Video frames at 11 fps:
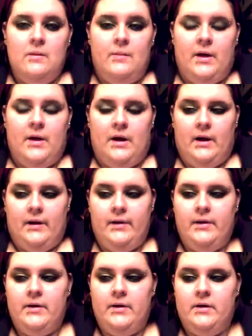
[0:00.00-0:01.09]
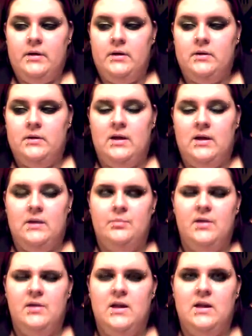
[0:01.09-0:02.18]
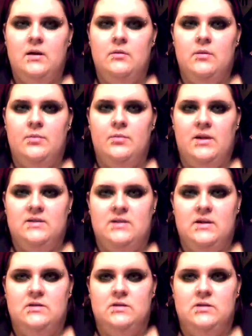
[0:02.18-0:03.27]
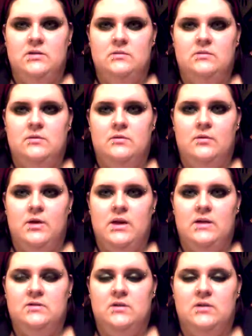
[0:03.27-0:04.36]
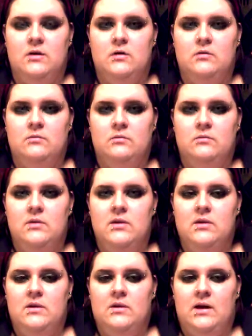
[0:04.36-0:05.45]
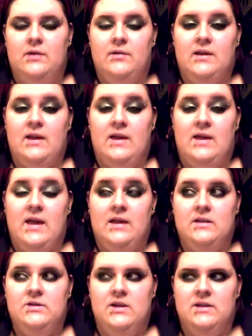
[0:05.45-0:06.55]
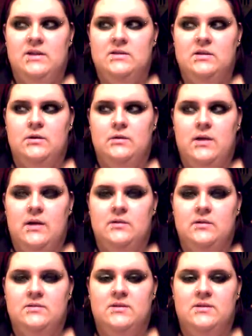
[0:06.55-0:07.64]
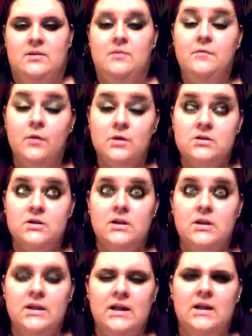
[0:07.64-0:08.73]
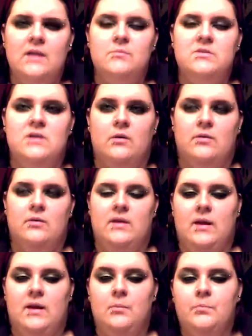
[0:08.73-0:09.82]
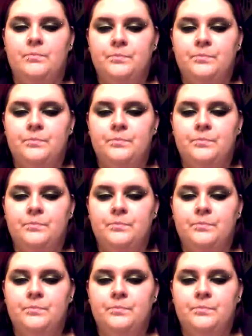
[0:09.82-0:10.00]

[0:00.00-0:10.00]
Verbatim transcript: But, uh, and I'm playing it on the PlayStation three, so I don't, I can't get cheats to do that. So unfortunately, I'm stuck with that name.